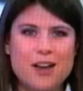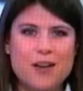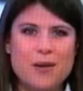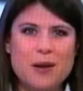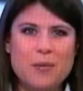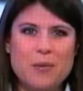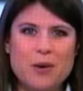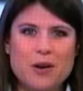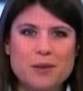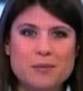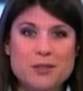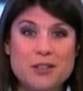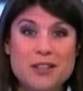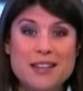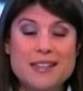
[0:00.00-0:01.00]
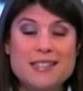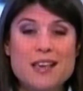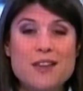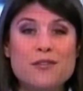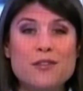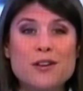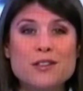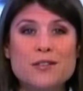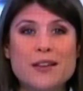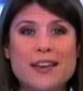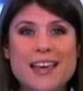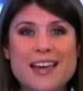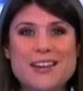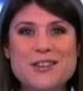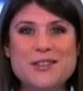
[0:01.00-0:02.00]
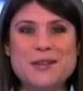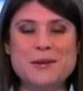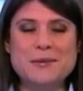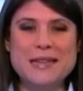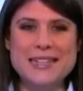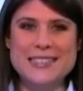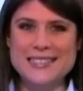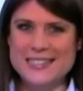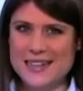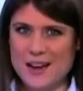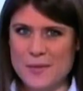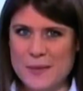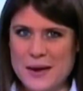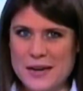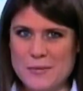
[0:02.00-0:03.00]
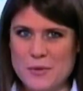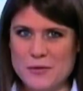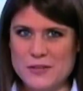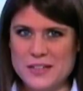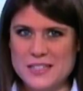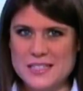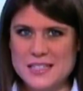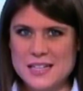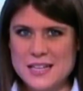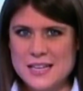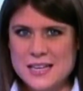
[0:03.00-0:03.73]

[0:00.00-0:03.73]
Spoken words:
Hello and welcome to this France 24 News Update. I'm Hannah Moffat.